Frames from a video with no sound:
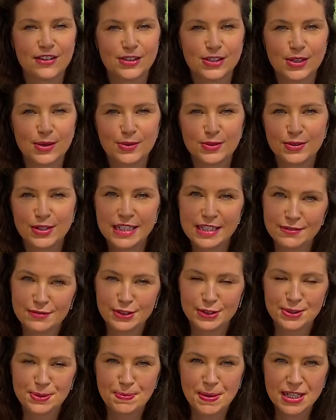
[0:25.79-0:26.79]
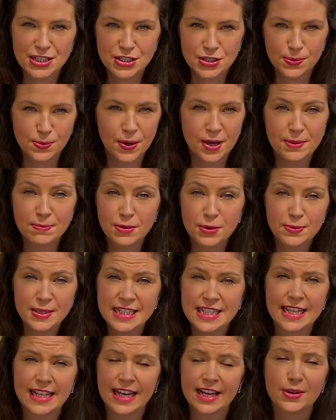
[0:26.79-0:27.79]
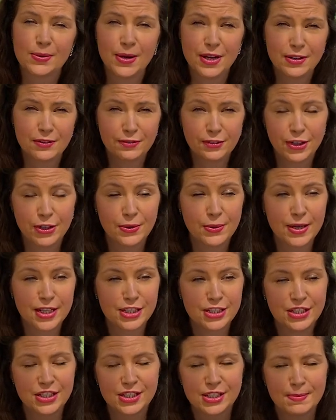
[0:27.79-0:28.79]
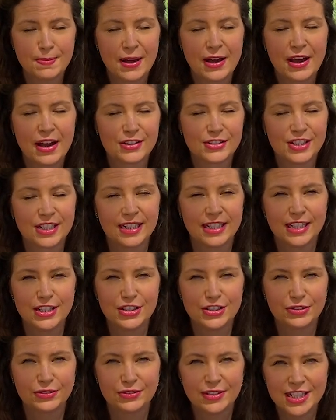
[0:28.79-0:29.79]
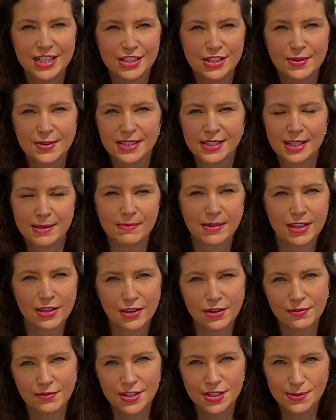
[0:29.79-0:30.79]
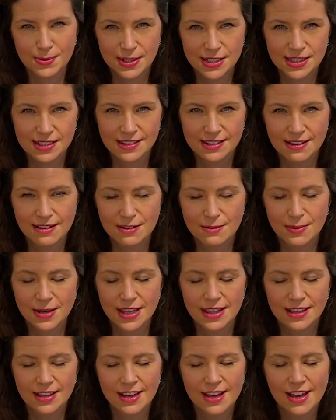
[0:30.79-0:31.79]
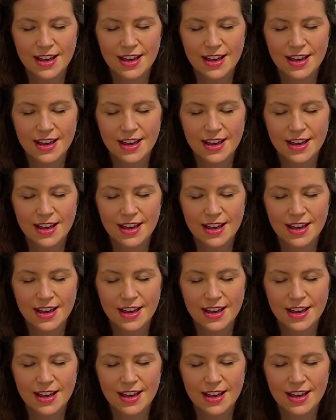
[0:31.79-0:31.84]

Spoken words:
and so it was really difficult to pick just one, but we did get quite a few questions about how to clean jewellery, so it seemed like the obvious one to start with.